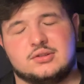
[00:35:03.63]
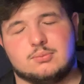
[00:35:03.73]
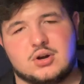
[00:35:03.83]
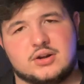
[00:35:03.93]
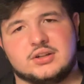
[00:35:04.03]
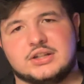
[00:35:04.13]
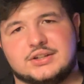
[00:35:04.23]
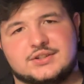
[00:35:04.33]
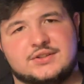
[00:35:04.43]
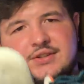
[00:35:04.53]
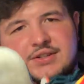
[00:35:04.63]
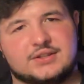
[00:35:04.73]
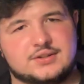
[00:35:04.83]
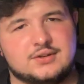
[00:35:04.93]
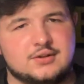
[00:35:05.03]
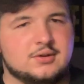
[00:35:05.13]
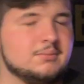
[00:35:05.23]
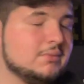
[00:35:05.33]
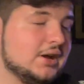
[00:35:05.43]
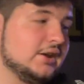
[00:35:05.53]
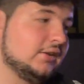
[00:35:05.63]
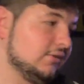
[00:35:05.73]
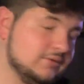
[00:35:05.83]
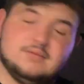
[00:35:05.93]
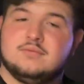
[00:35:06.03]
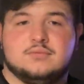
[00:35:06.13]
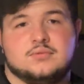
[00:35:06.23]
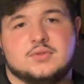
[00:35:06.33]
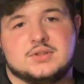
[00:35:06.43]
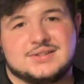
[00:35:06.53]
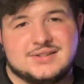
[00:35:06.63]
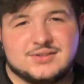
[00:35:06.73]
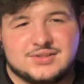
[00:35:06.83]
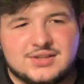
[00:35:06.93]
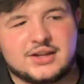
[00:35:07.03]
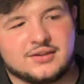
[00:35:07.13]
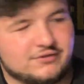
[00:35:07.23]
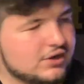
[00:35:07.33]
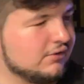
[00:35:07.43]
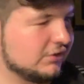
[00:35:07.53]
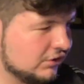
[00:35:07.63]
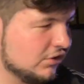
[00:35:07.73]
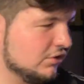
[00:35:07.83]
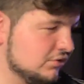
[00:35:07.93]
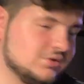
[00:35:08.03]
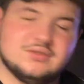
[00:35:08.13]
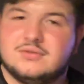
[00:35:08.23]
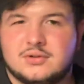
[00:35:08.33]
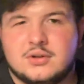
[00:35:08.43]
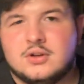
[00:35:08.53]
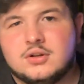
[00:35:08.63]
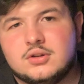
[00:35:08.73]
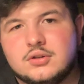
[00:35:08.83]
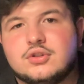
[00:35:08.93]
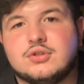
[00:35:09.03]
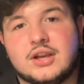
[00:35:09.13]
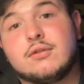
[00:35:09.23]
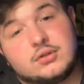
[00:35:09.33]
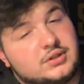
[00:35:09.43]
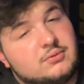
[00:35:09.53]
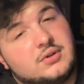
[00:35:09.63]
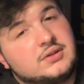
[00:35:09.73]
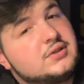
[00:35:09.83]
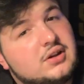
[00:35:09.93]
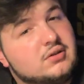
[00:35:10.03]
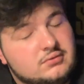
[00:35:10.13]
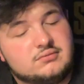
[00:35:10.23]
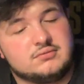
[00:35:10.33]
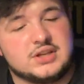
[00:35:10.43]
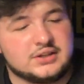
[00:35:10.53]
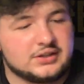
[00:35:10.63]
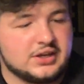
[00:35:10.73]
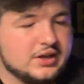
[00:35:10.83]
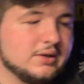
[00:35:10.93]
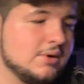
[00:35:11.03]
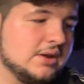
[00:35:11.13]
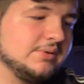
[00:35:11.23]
LeBron collection. This is my second favorite. Those 2K14 ones though take the cake in my